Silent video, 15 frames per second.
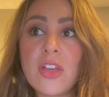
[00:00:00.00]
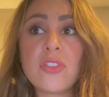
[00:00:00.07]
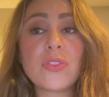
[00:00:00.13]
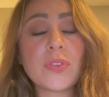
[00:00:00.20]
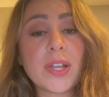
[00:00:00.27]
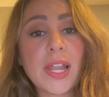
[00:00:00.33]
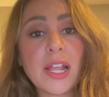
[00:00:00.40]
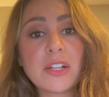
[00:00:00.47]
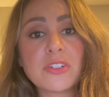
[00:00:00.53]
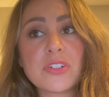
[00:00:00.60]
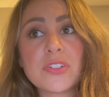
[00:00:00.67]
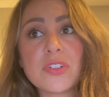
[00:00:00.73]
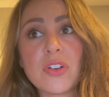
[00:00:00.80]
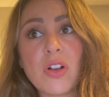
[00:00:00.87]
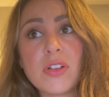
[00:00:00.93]
threat
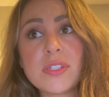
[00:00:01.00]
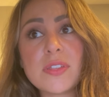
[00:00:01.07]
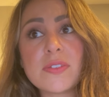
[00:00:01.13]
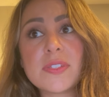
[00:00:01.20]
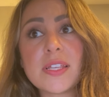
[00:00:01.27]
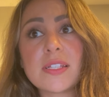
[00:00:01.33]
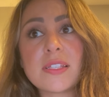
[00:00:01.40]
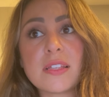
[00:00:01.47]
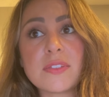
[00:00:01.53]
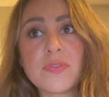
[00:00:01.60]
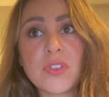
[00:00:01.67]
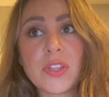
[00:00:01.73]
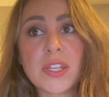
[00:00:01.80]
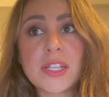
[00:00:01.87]
actors are also successful in